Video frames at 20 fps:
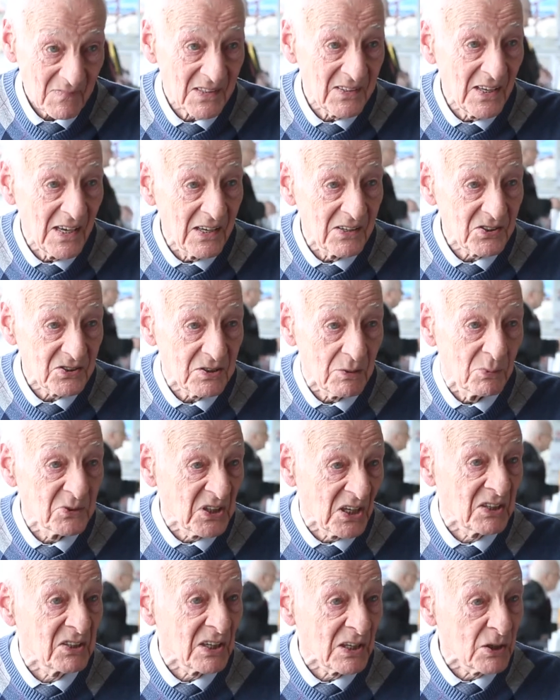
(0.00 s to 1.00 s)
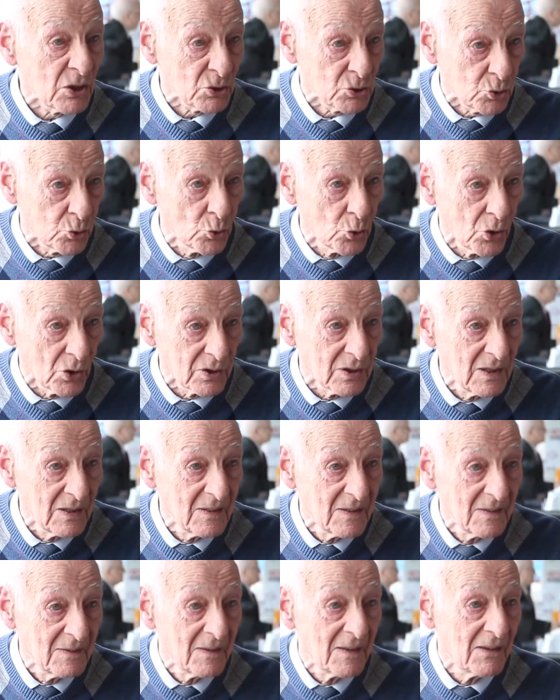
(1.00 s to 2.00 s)
Yes, it was a cricket score,
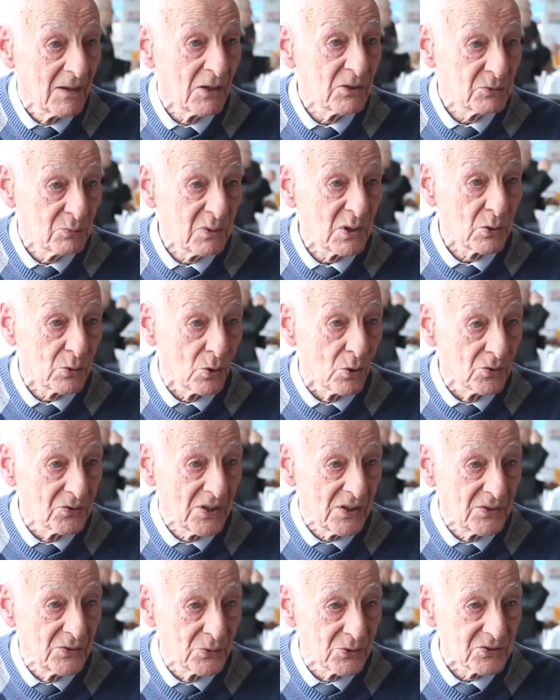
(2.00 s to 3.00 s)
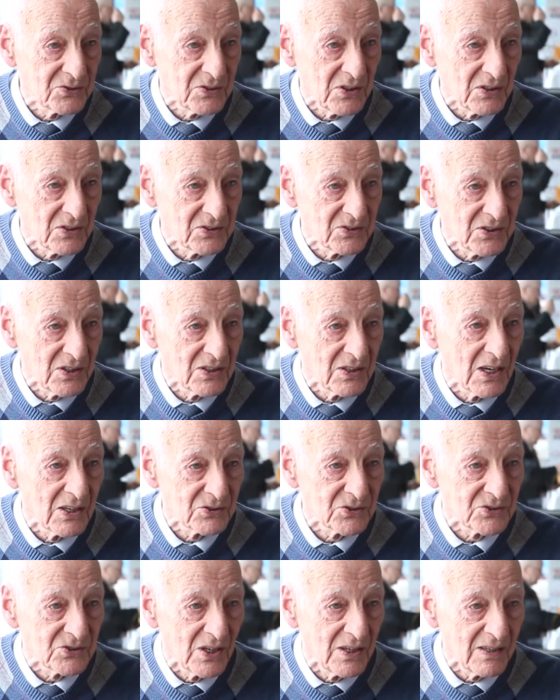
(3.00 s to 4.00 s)
as we called it in those days. Yeah,
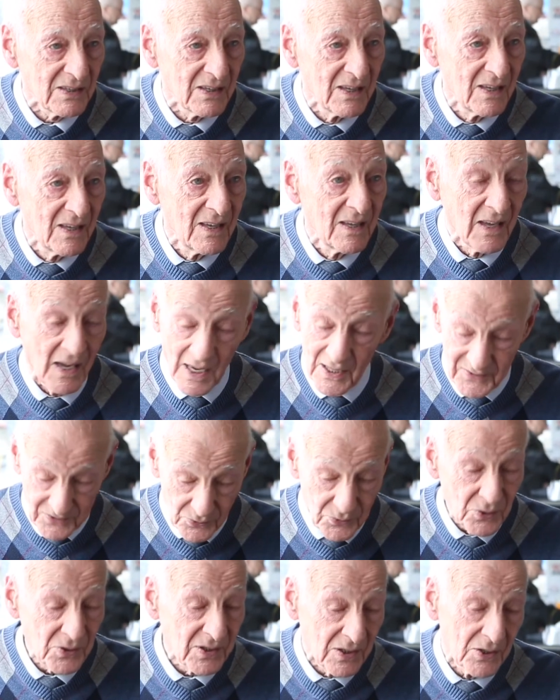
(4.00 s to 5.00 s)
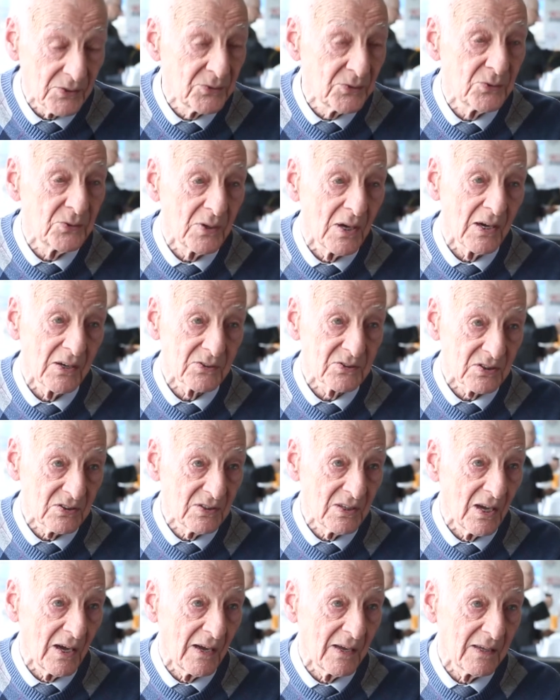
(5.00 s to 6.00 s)
that's right. I do
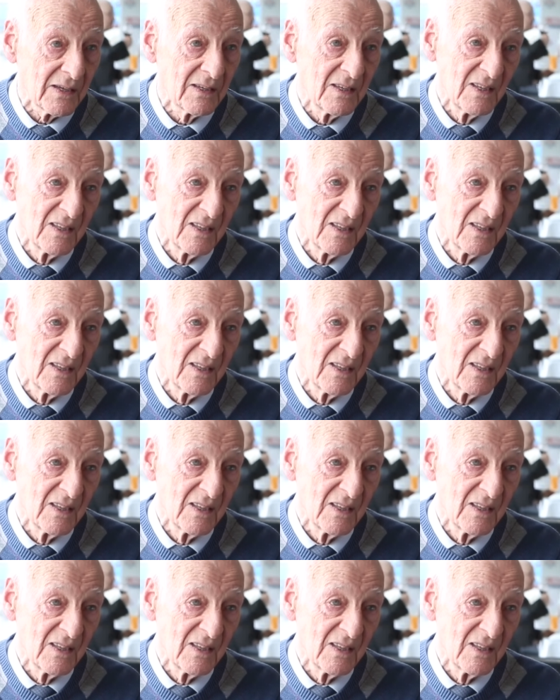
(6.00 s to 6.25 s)
actually. Aye.